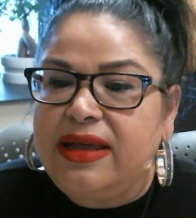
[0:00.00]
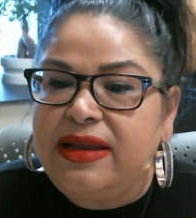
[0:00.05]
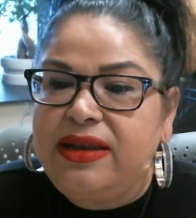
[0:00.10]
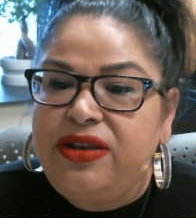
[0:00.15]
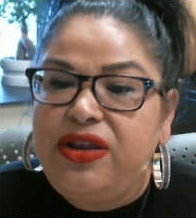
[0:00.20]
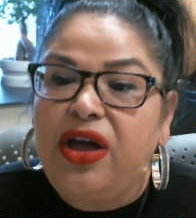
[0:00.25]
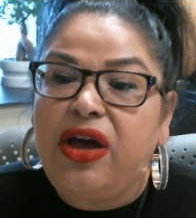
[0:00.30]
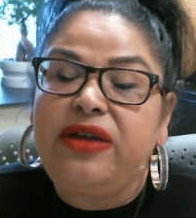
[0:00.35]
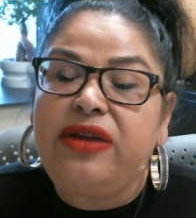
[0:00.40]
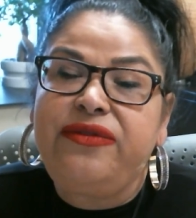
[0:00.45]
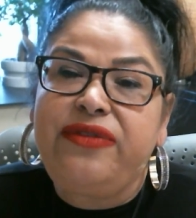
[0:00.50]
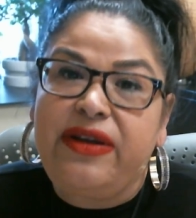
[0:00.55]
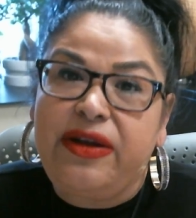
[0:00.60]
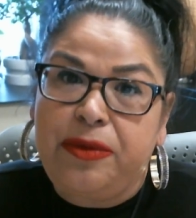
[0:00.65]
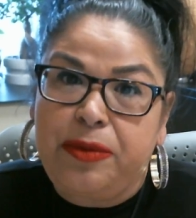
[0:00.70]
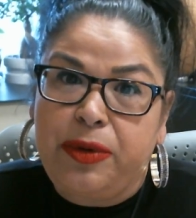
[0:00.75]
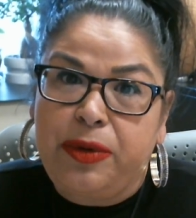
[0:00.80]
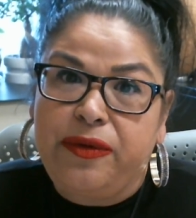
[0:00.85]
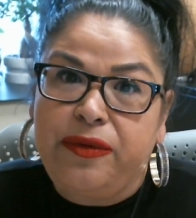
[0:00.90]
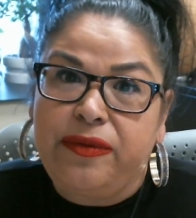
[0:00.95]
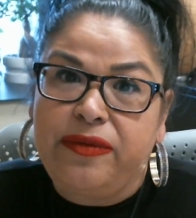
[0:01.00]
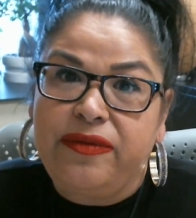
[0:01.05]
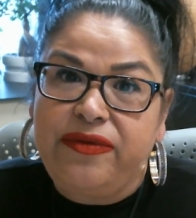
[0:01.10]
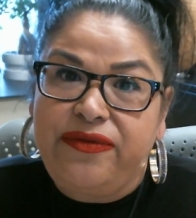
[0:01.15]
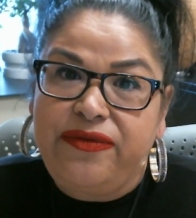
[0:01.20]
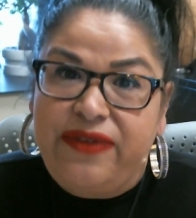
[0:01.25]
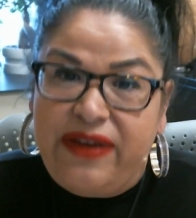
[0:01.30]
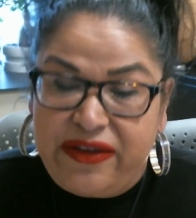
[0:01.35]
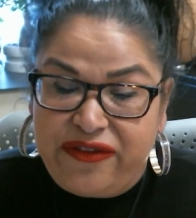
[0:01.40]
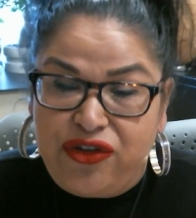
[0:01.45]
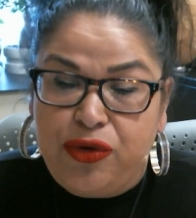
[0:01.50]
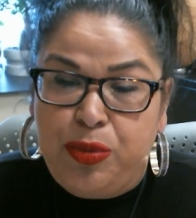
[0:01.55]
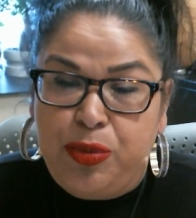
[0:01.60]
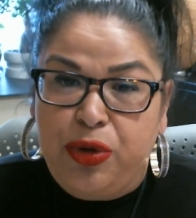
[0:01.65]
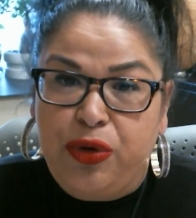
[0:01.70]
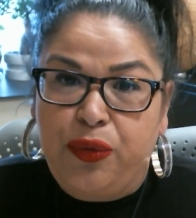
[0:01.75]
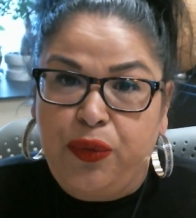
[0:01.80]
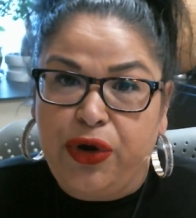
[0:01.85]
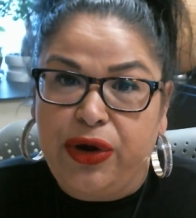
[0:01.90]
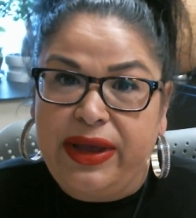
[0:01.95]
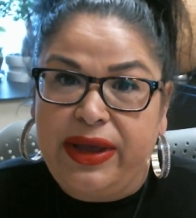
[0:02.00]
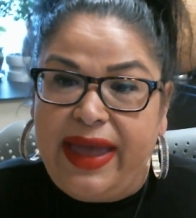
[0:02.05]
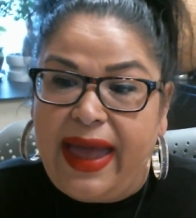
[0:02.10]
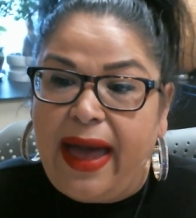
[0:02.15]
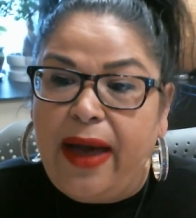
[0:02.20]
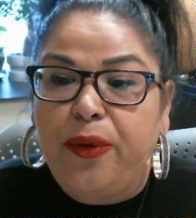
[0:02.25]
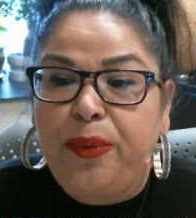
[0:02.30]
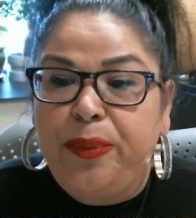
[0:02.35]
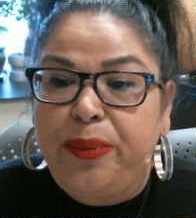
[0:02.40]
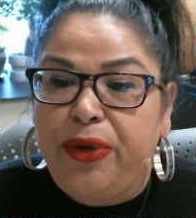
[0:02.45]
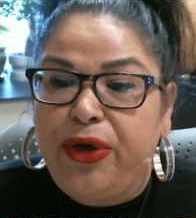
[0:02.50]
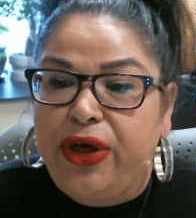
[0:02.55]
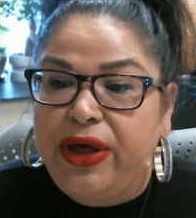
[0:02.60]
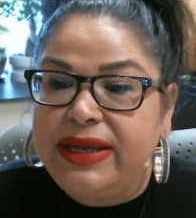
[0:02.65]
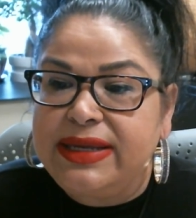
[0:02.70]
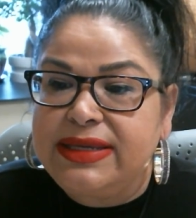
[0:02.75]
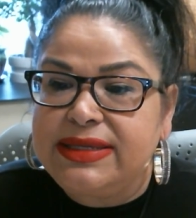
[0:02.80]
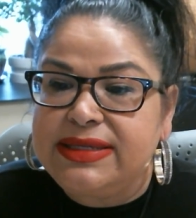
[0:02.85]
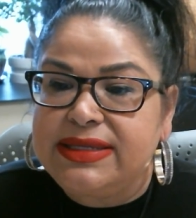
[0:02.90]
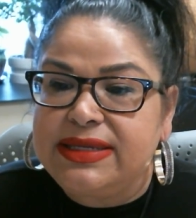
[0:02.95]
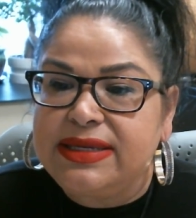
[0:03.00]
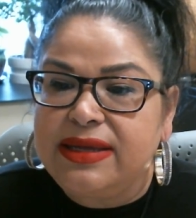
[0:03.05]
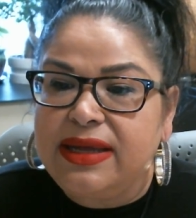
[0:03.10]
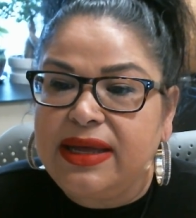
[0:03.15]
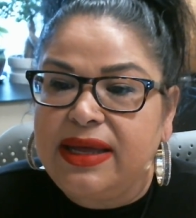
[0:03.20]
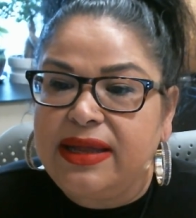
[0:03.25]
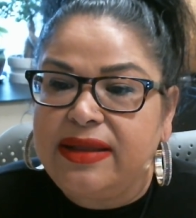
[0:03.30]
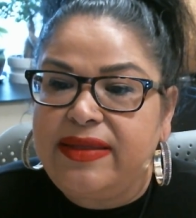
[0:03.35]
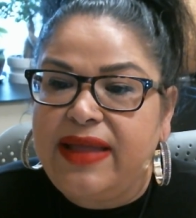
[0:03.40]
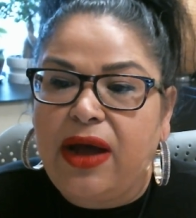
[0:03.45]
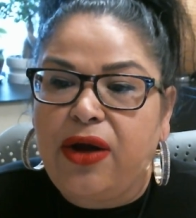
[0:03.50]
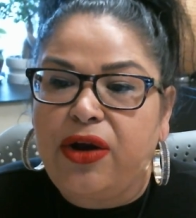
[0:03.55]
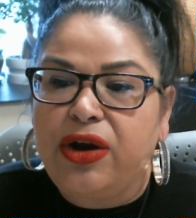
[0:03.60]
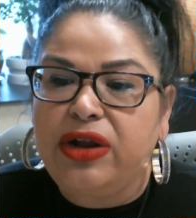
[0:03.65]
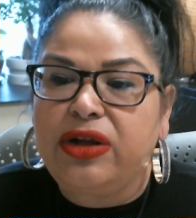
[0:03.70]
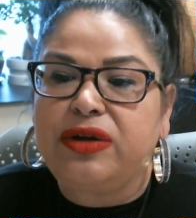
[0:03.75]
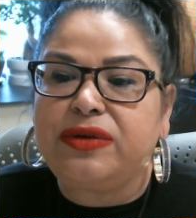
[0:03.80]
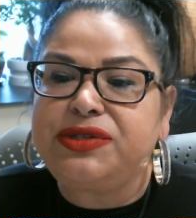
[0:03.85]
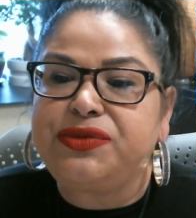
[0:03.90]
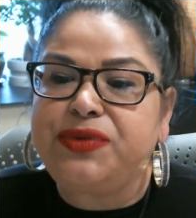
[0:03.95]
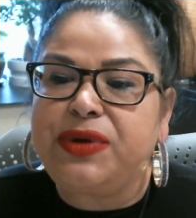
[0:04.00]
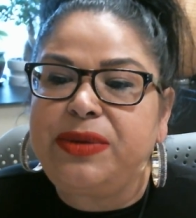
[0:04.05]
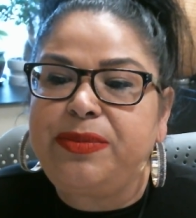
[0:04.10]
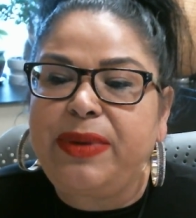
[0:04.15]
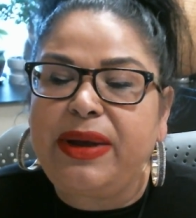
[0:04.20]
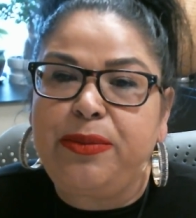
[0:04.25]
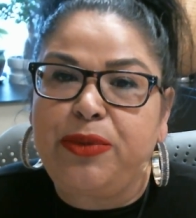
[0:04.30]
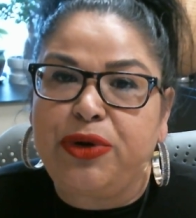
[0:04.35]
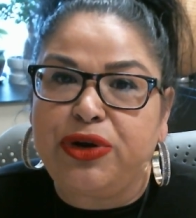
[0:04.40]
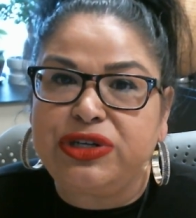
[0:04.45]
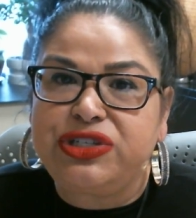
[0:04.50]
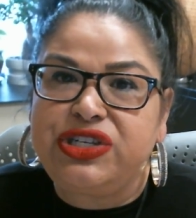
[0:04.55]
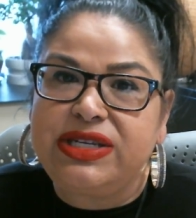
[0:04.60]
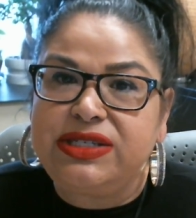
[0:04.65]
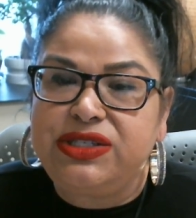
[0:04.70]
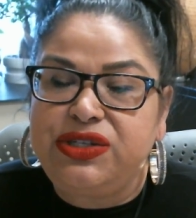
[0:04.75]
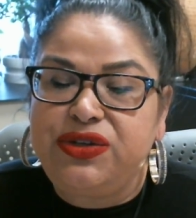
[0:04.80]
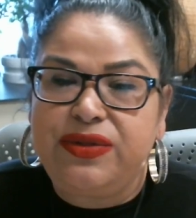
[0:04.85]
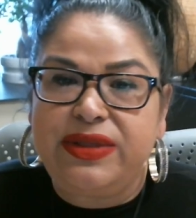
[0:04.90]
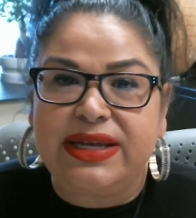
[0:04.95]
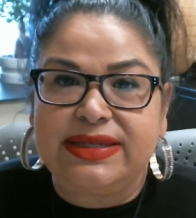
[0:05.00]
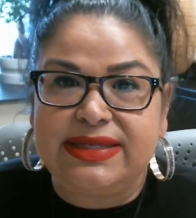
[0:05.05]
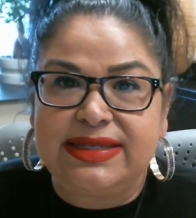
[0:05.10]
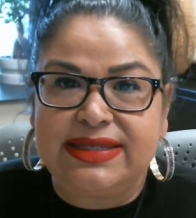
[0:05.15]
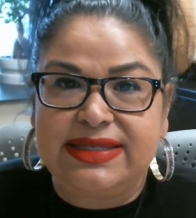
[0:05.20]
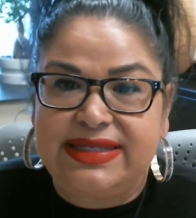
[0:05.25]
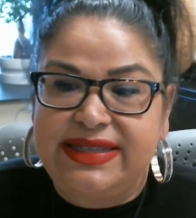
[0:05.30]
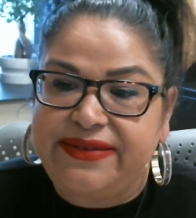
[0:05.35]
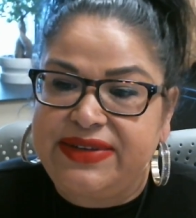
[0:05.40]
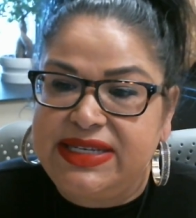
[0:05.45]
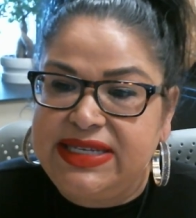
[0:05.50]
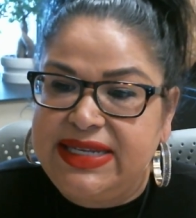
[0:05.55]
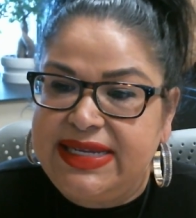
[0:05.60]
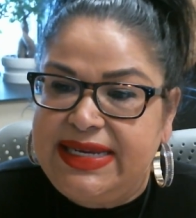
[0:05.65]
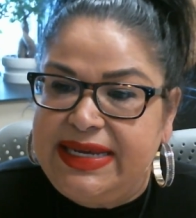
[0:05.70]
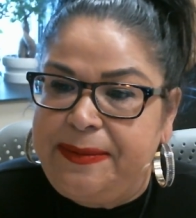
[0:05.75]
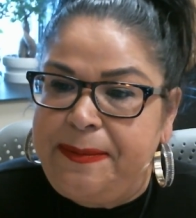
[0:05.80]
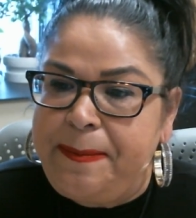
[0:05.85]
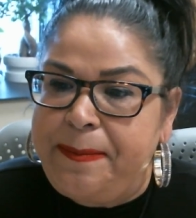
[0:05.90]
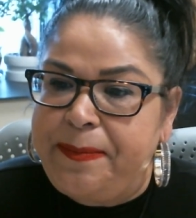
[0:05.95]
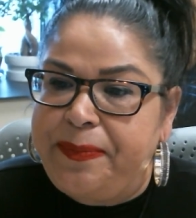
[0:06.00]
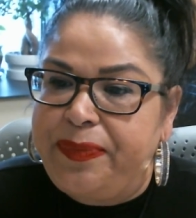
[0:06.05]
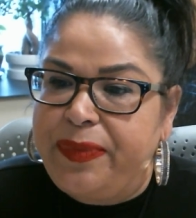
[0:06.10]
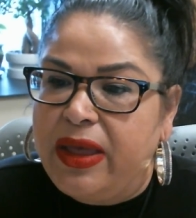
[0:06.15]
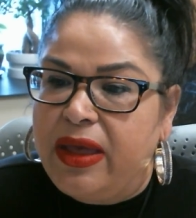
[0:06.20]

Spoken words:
non-favorable work output. And that article was written by Merchant 2017.